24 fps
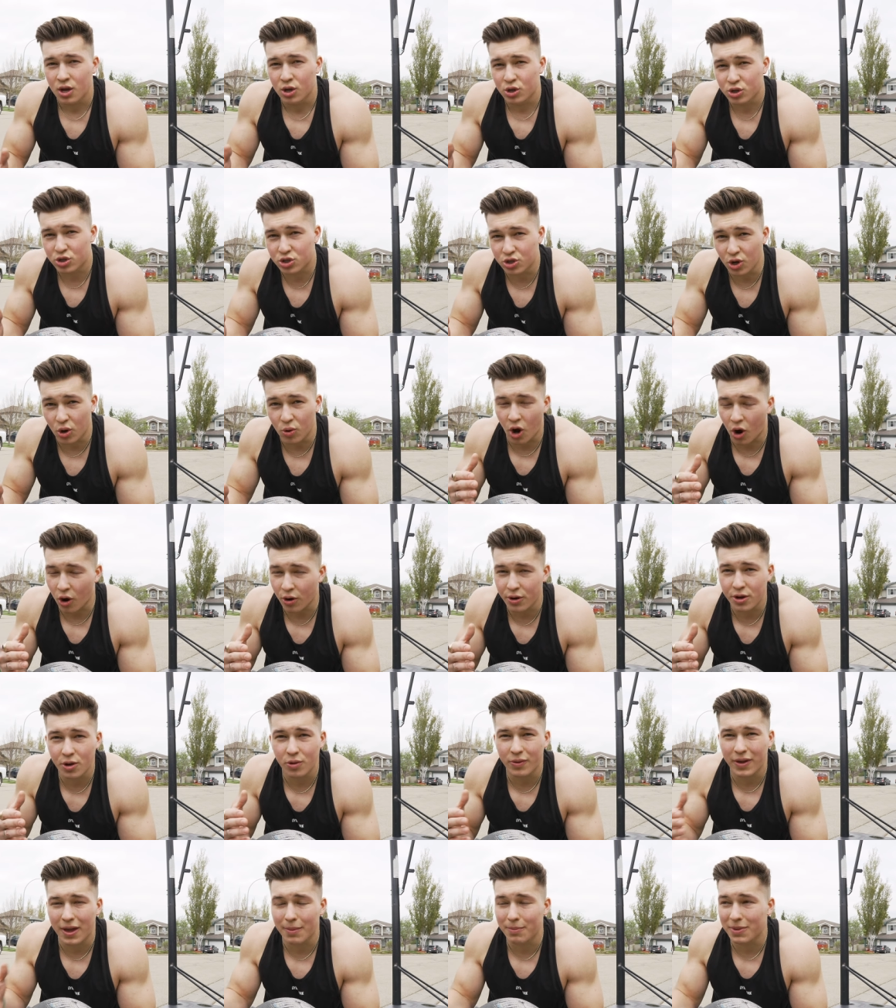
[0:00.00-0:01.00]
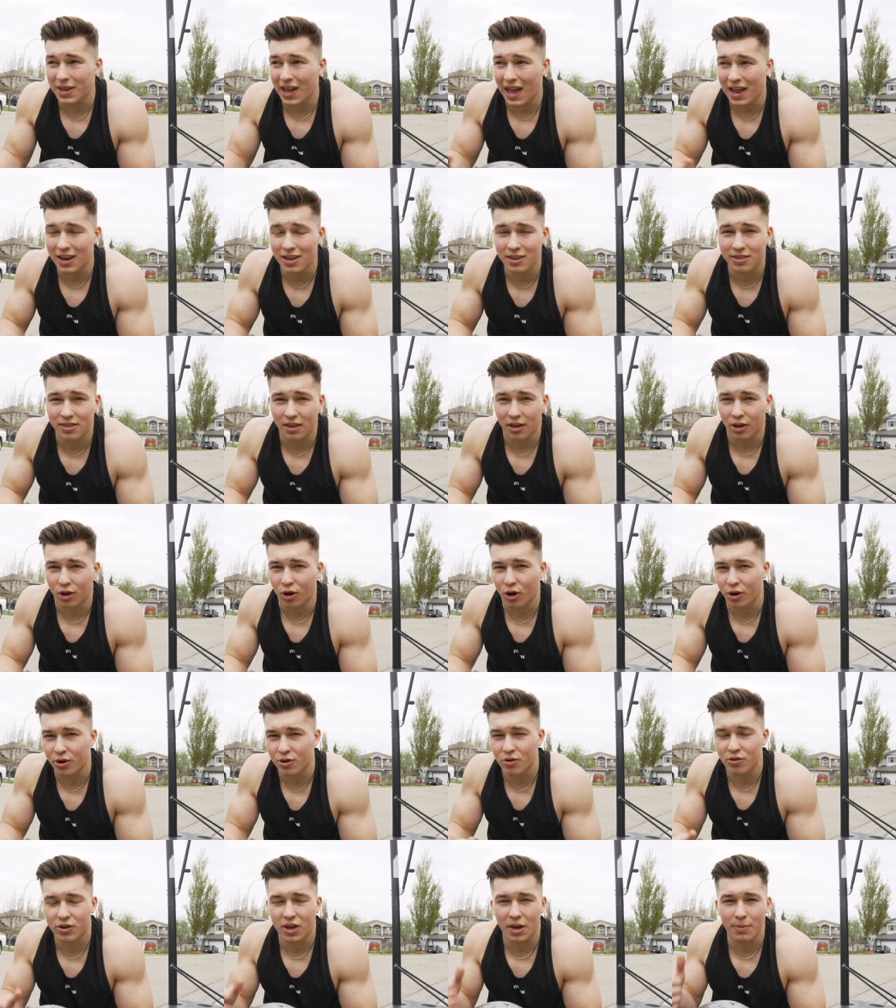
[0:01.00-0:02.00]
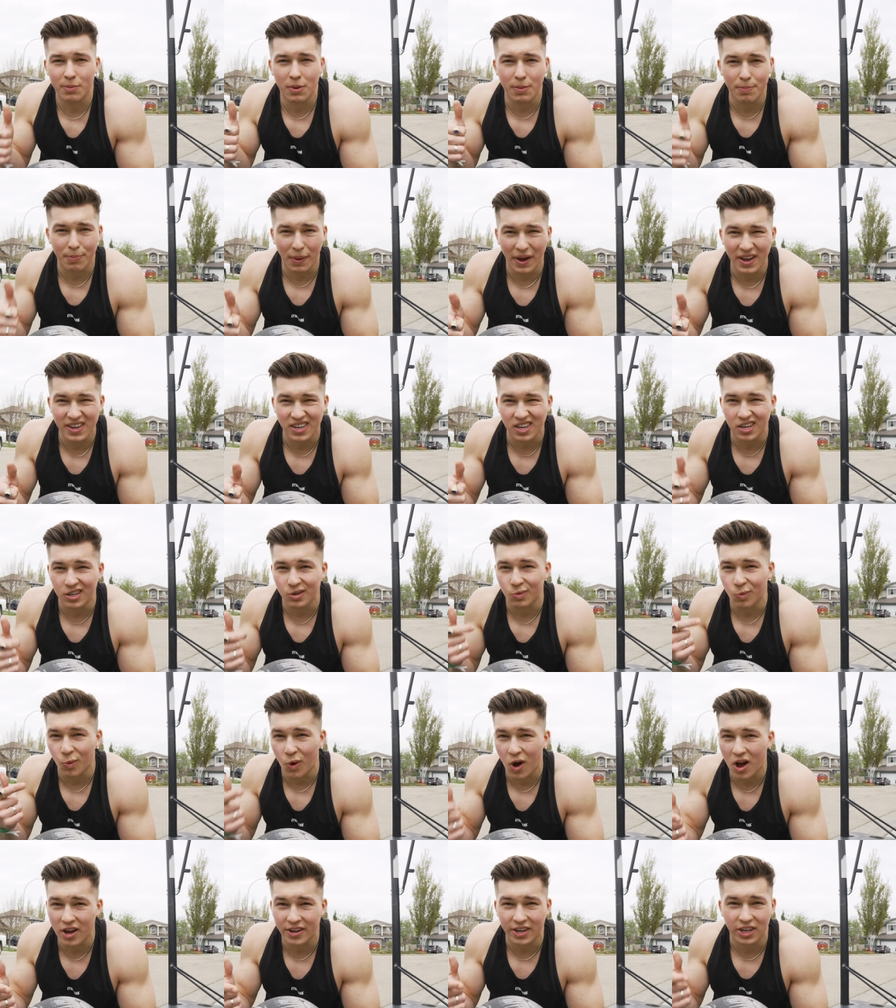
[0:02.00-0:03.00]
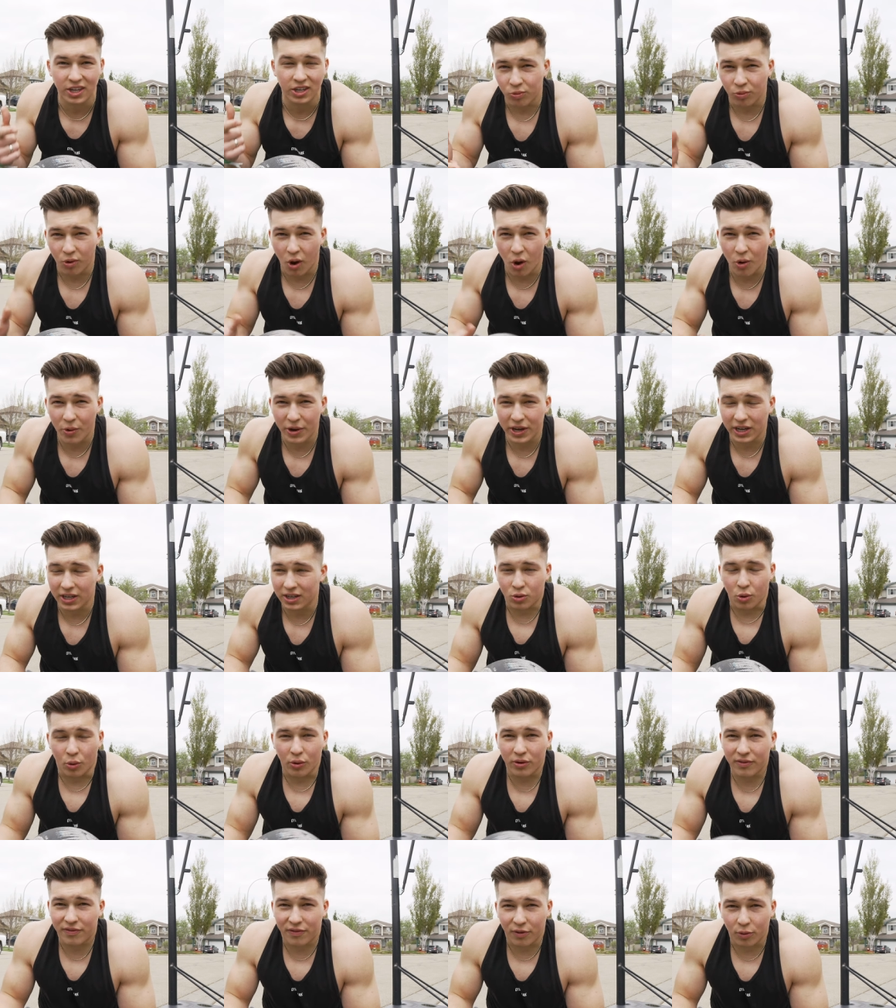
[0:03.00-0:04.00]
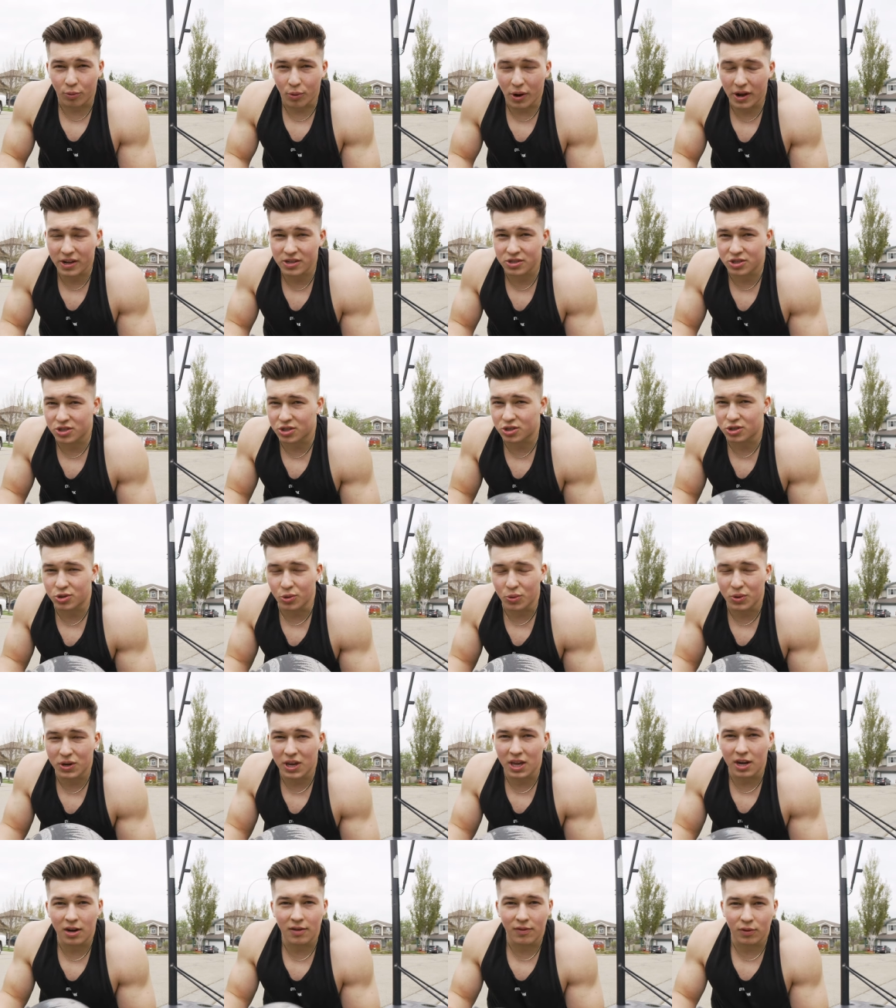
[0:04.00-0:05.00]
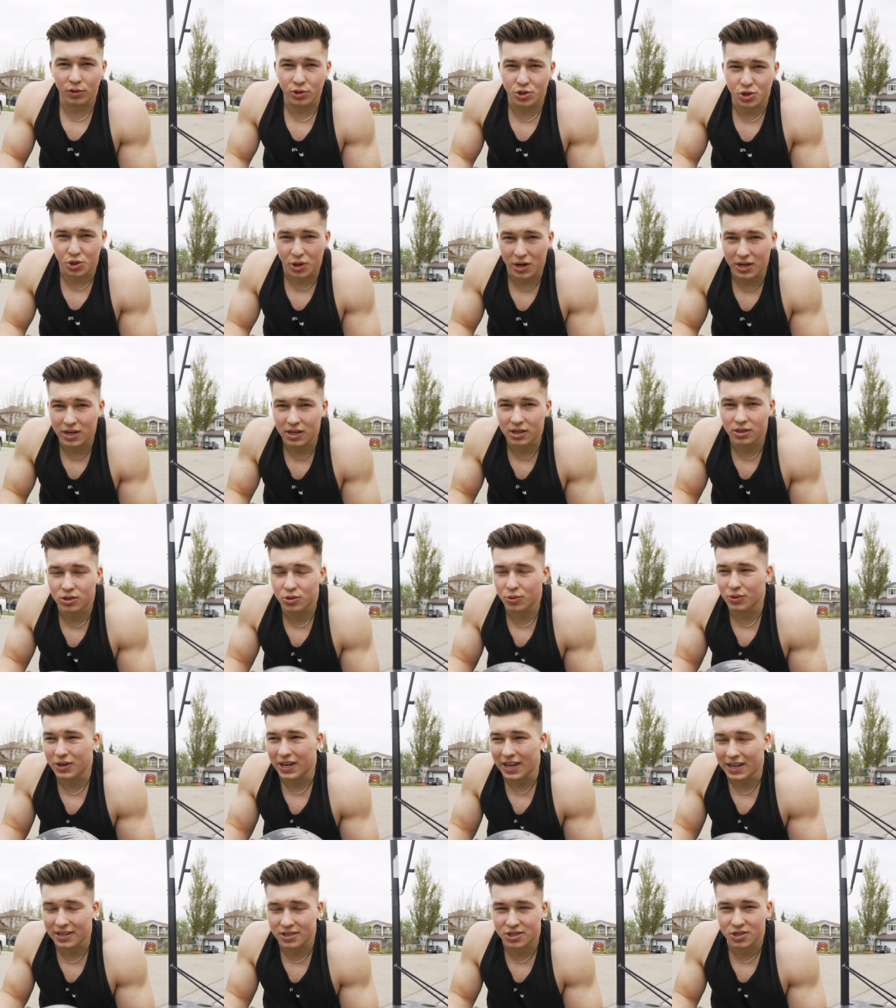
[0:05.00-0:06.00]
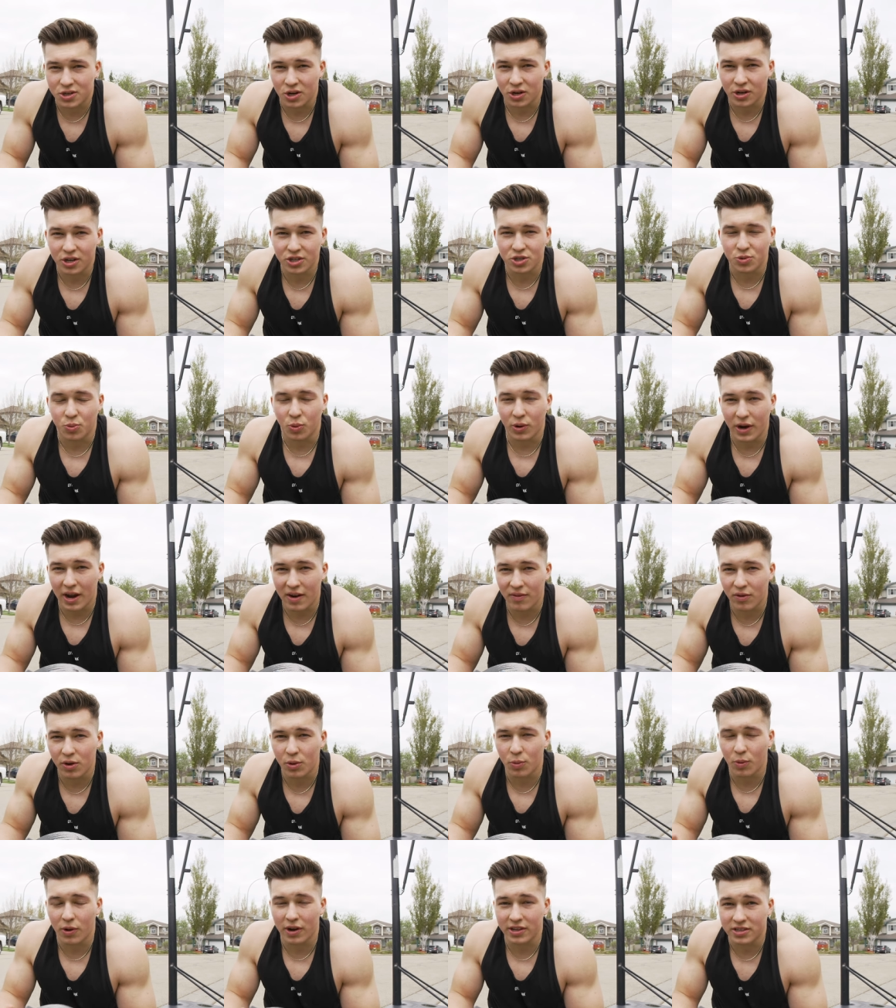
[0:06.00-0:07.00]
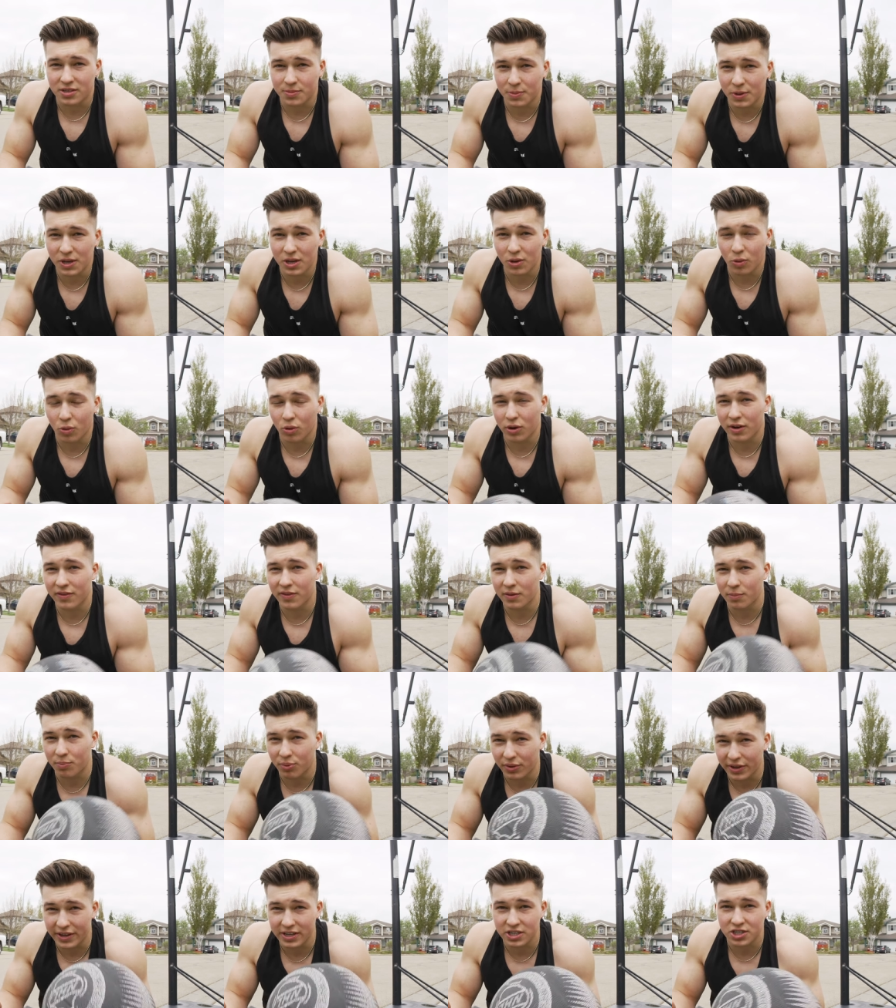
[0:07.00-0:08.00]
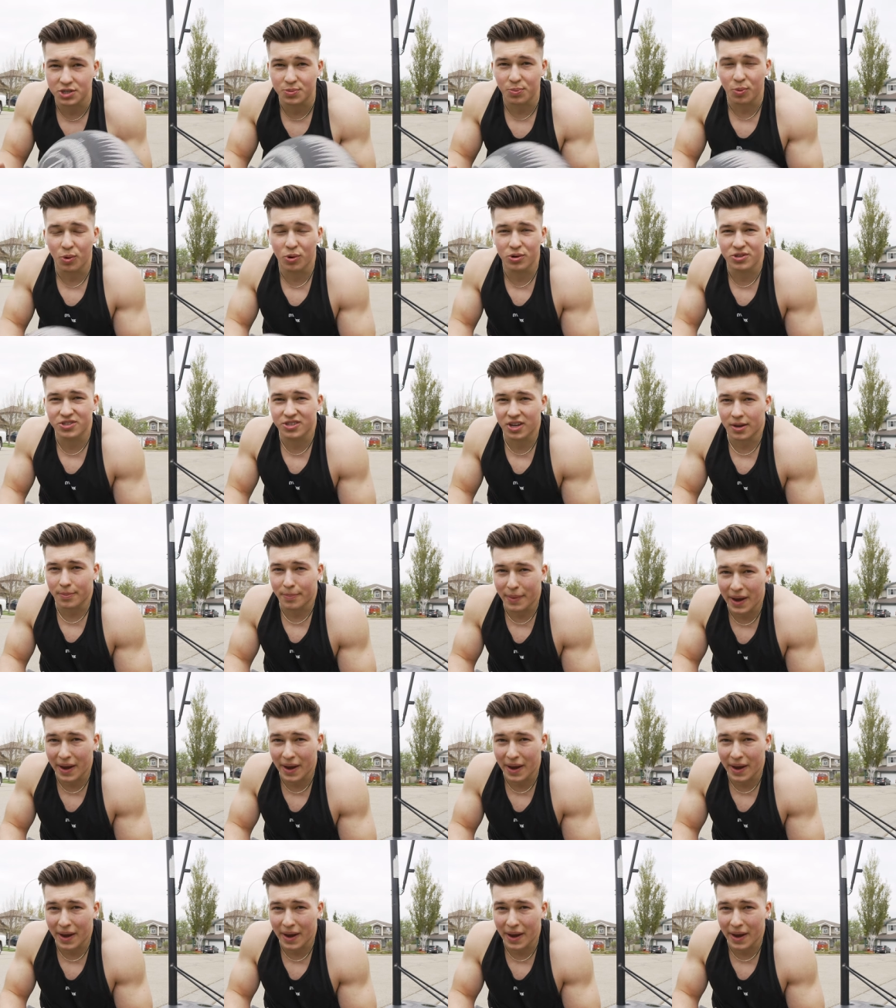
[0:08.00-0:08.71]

So cardio can be anything. Cardio can be biking, walking, rowing, going for runs, doing interval training, doing HIIT circuits, whatever you want it to be, or even playing sports like